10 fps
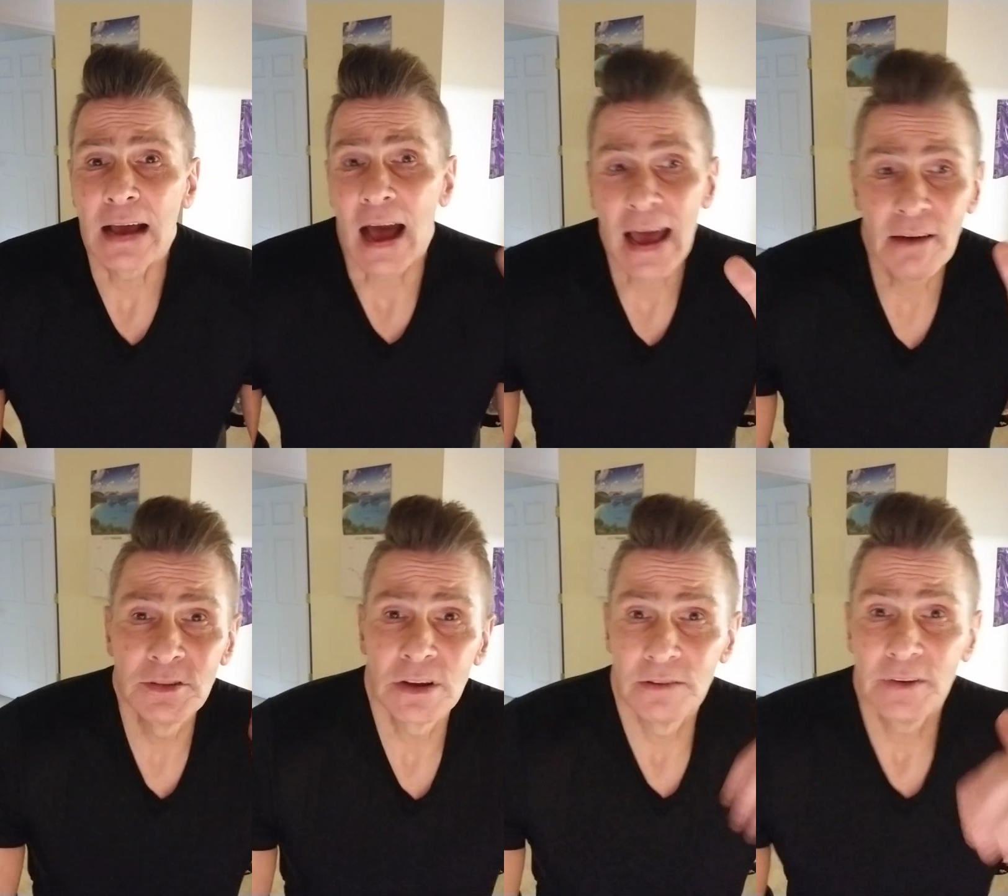
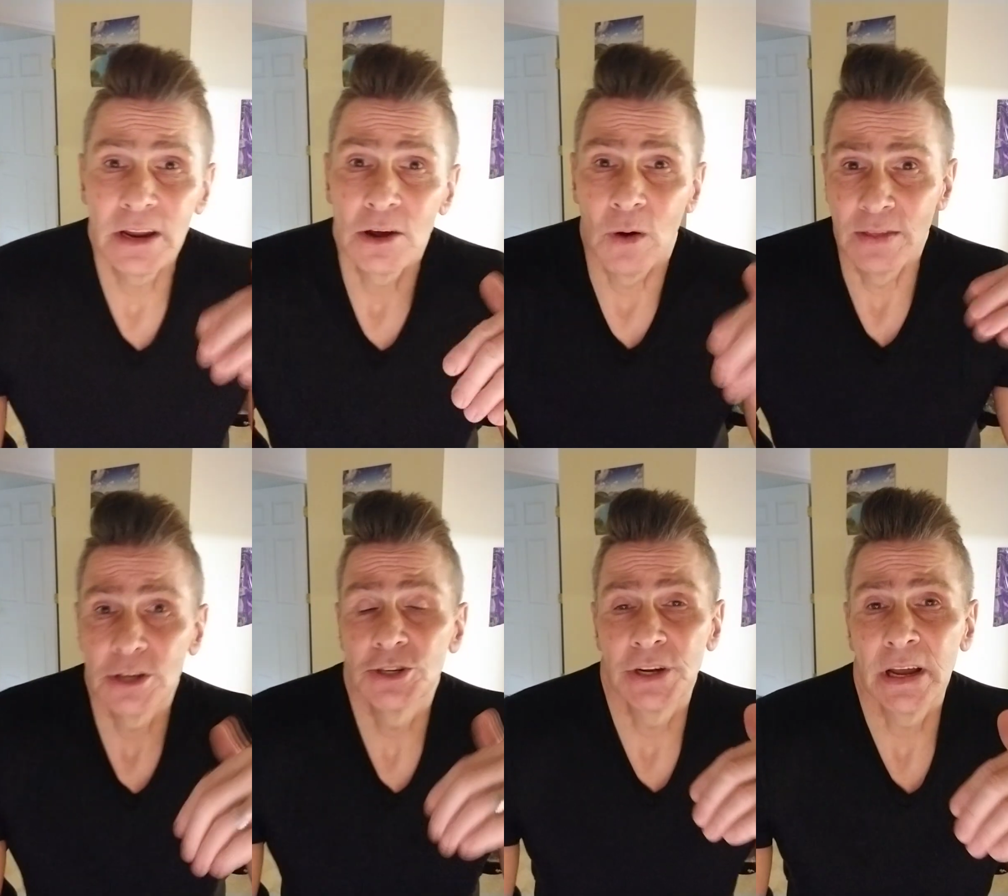haven't done a video on
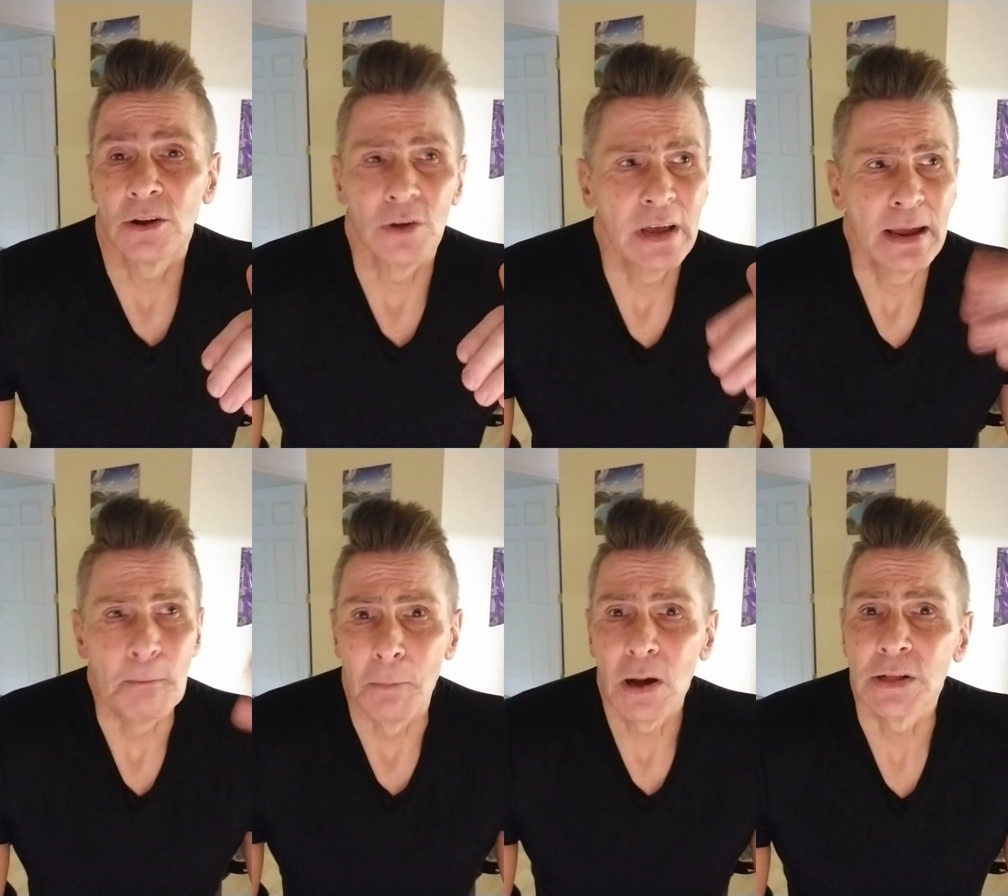this channel in
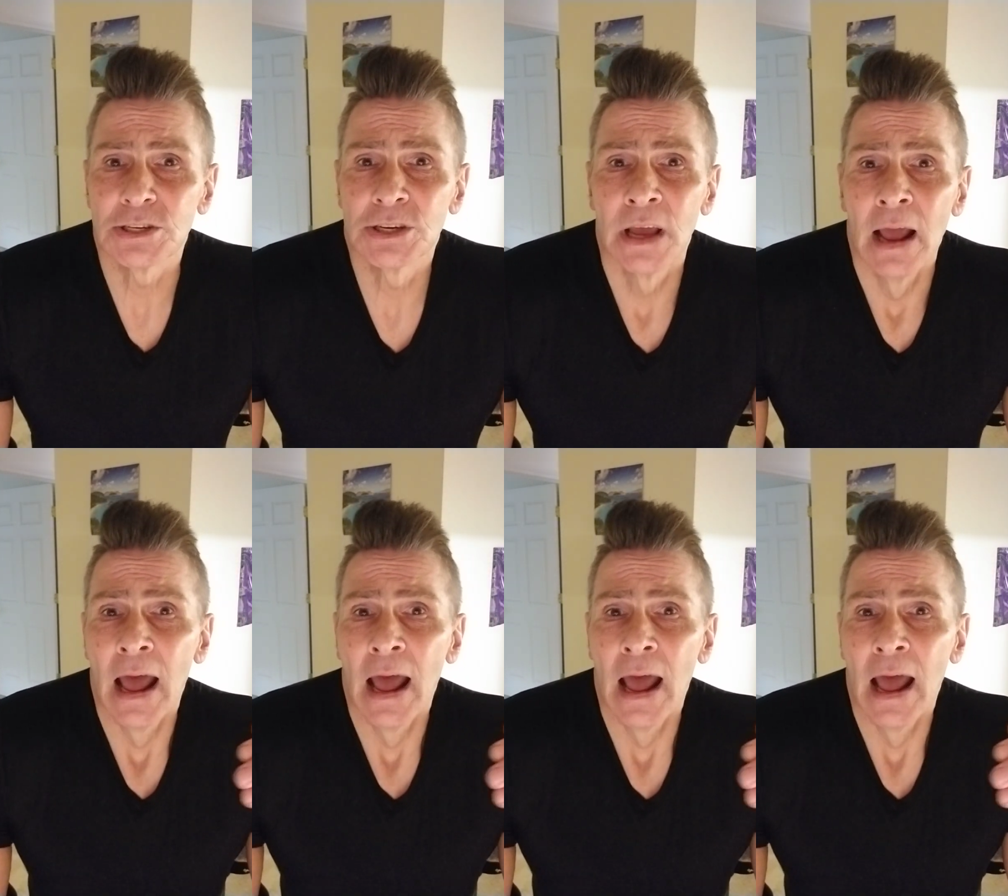months.